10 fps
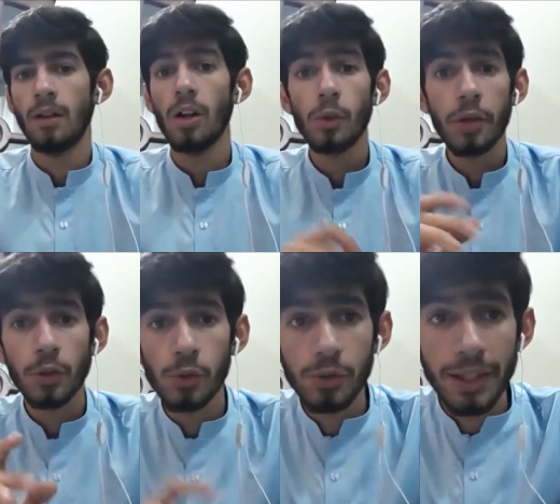although I
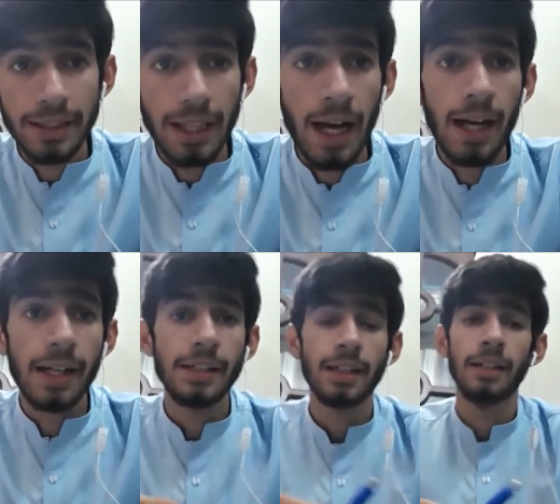told you that
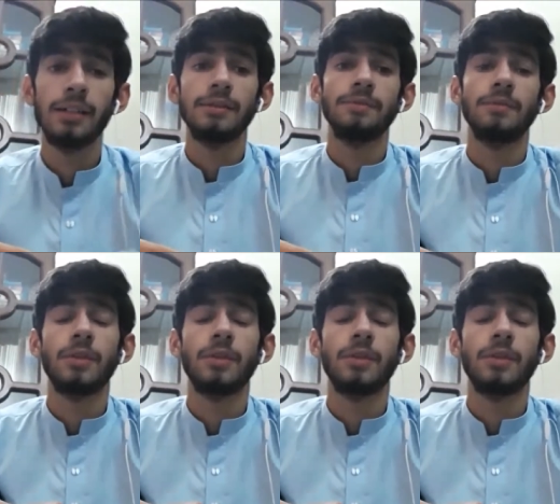i uh,